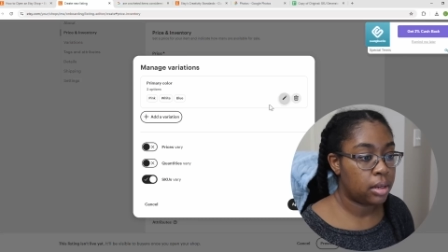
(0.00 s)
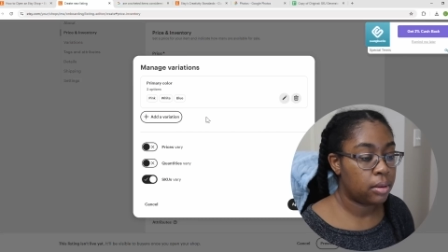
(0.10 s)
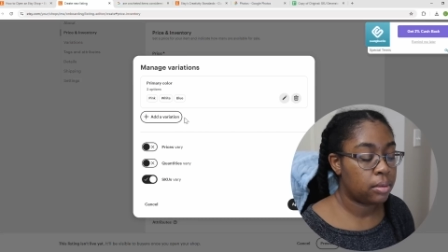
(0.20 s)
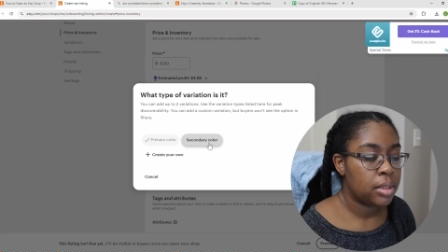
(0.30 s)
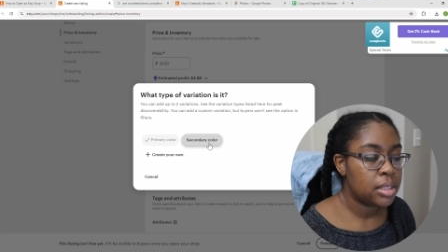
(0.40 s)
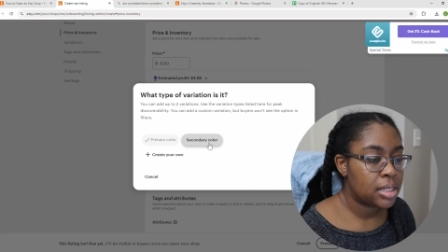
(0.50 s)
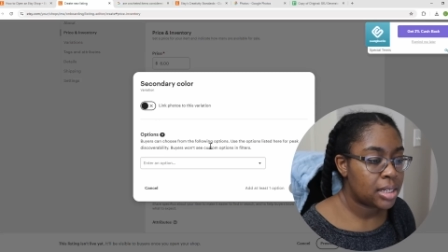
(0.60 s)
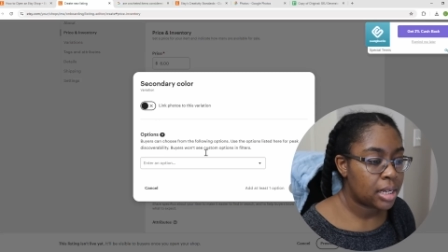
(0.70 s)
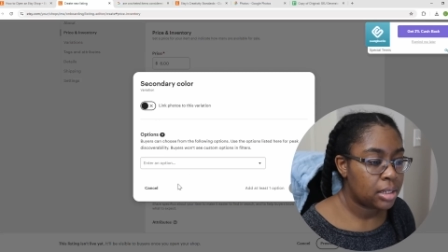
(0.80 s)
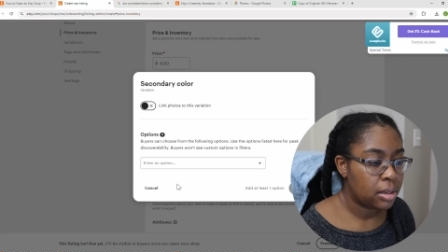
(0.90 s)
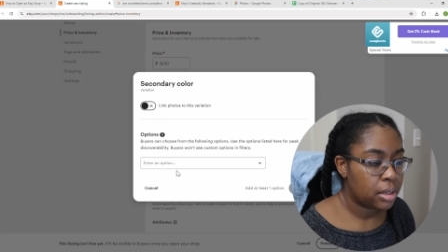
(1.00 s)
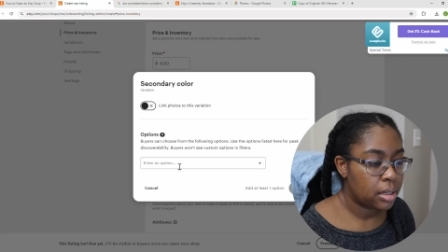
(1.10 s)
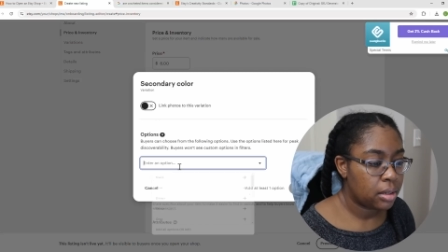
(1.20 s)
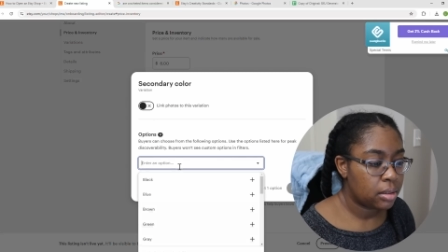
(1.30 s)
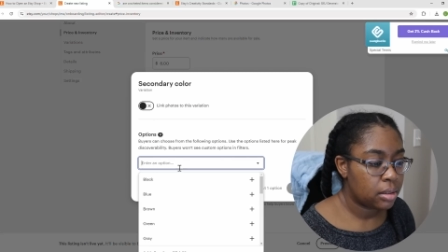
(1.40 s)
out. What is a secondary
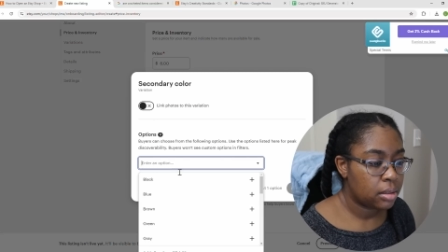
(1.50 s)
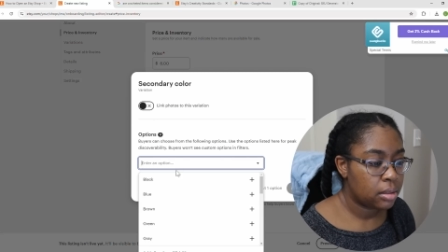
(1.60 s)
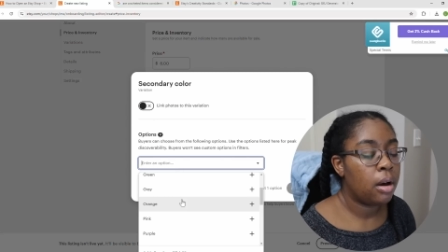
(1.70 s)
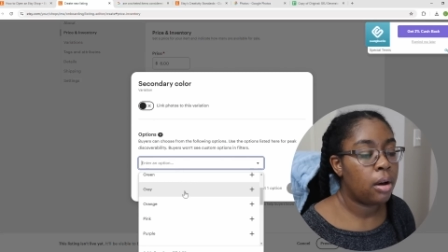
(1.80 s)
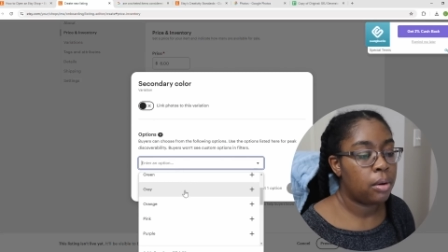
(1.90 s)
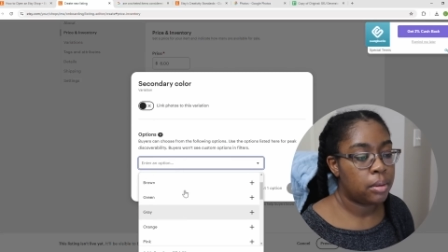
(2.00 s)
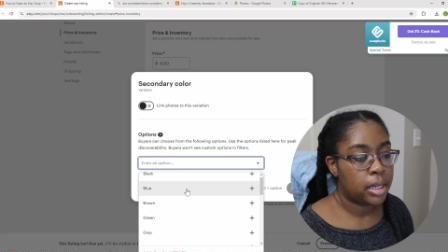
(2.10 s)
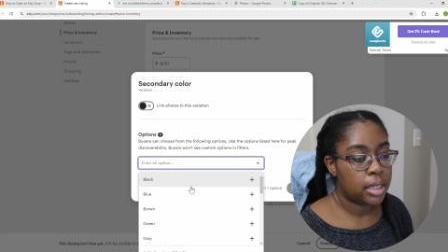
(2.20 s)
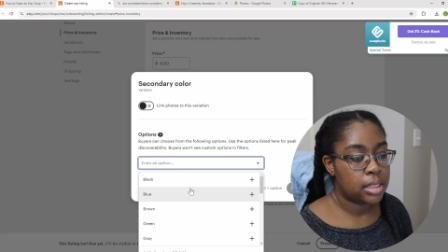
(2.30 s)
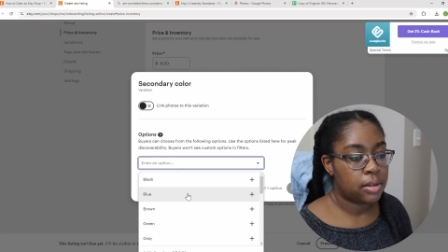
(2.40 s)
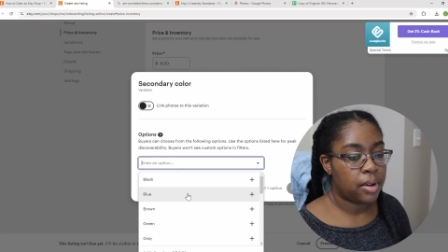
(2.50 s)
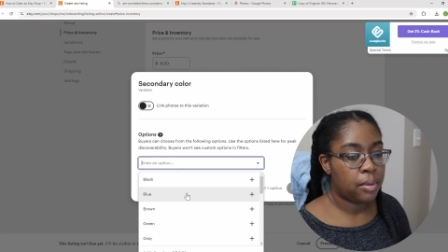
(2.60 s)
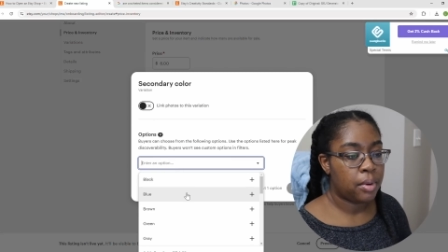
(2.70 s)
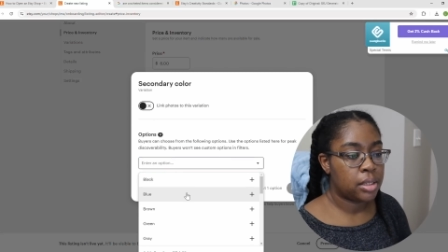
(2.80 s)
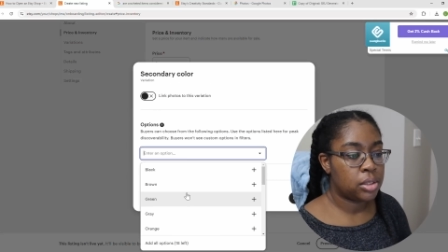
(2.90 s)
color? Oh, I guess if
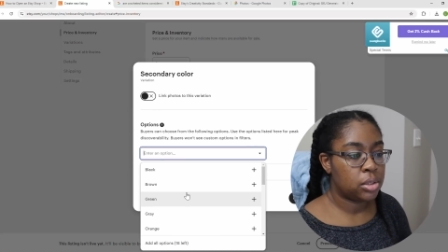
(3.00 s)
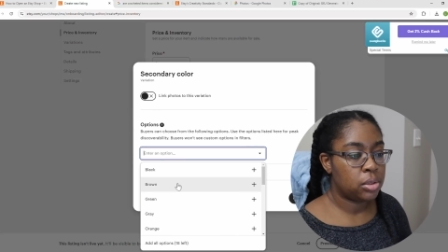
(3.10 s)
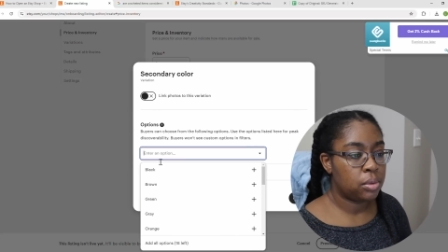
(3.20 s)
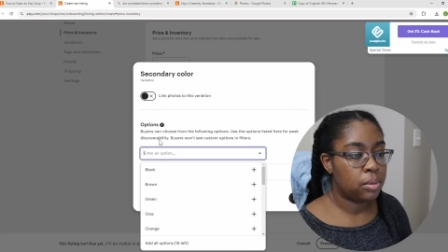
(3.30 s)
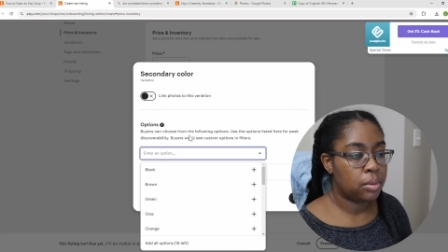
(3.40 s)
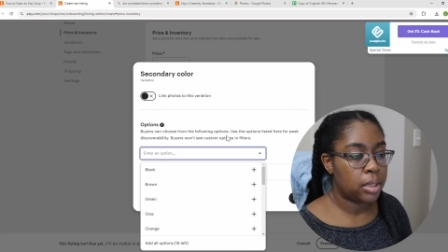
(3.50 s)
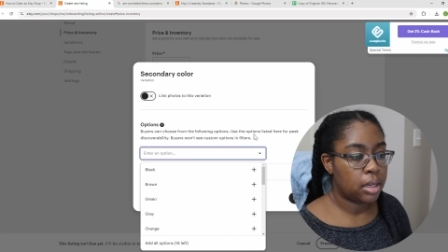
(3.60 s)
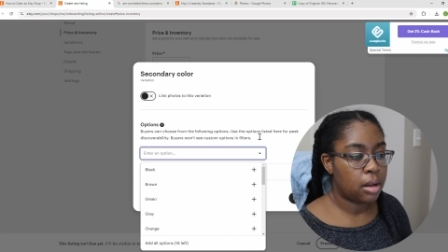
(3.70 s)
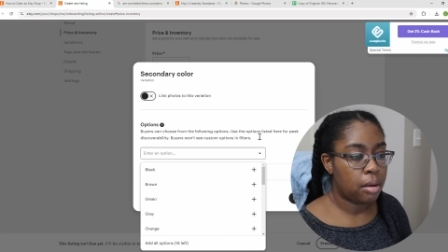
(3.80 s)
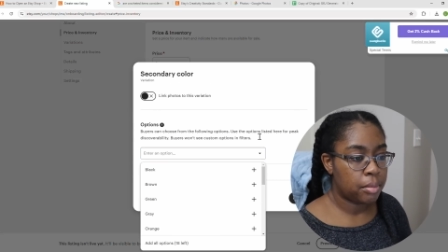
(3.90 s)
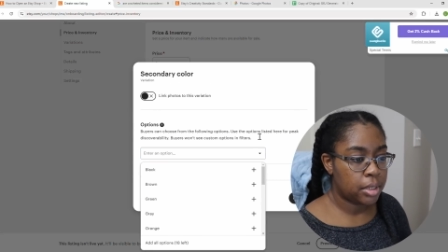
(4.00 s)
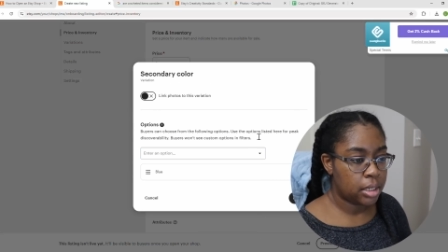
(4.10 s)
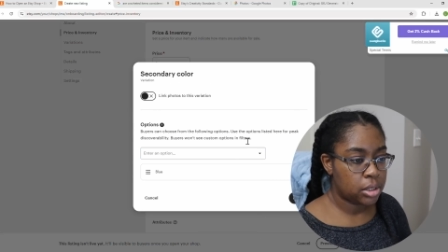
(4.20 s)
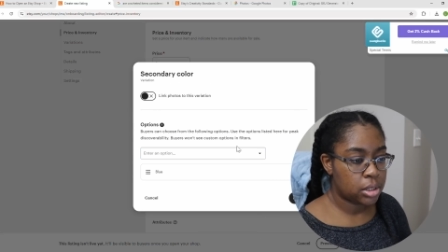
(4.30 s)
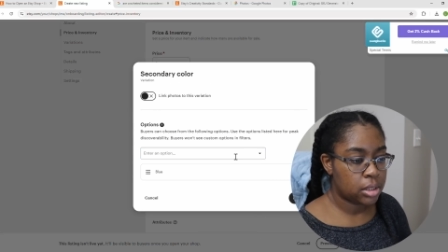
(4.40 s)
I wanted to do like
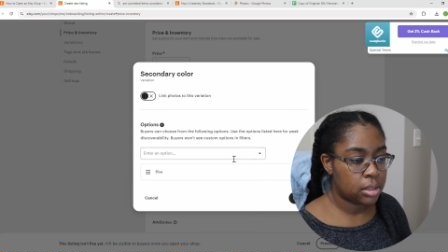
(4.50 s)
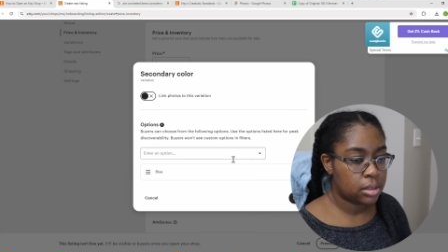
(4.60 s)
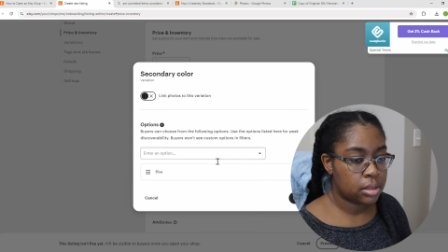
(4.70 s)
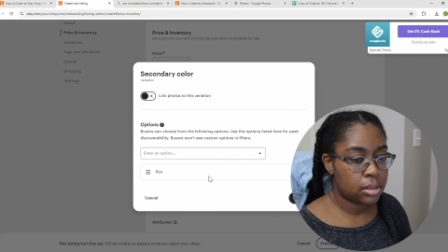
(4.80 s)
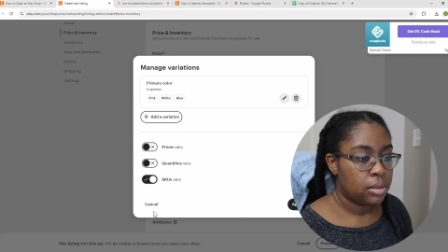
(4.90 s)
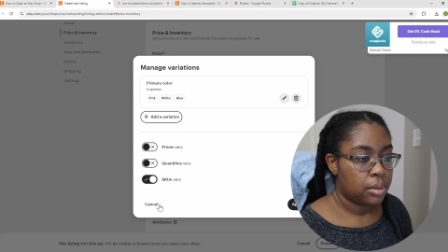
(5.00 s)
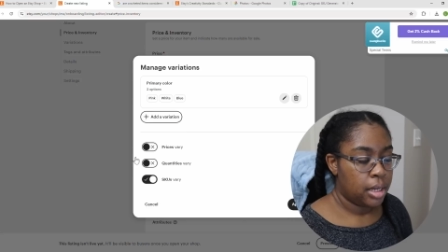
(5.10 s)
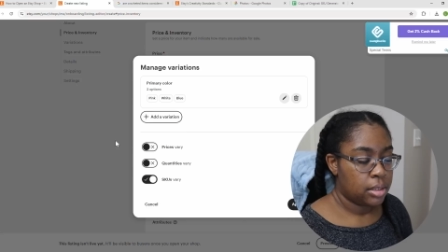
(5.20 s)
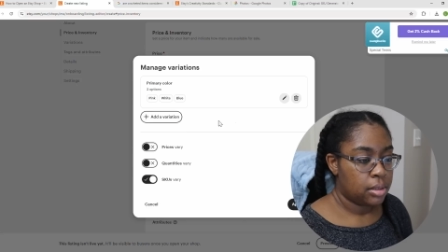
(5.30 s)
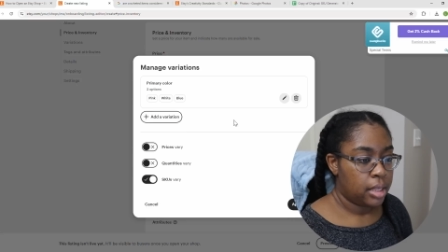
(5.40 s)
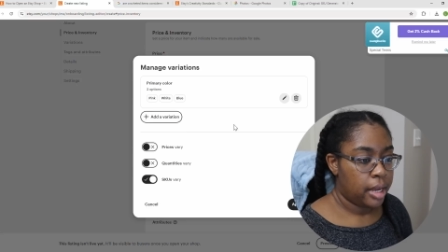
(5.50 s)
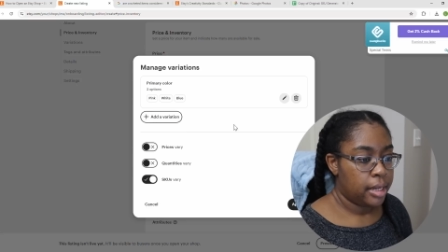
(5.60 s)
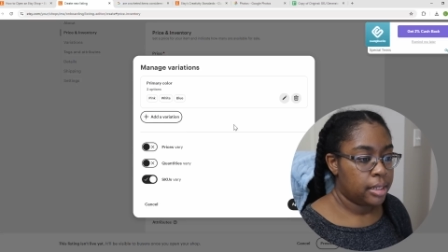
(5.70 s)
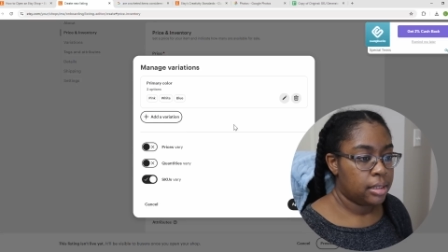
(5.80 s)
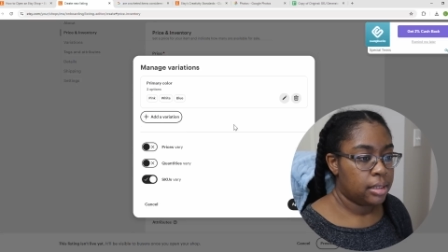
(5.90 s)
combinations, so cancel that.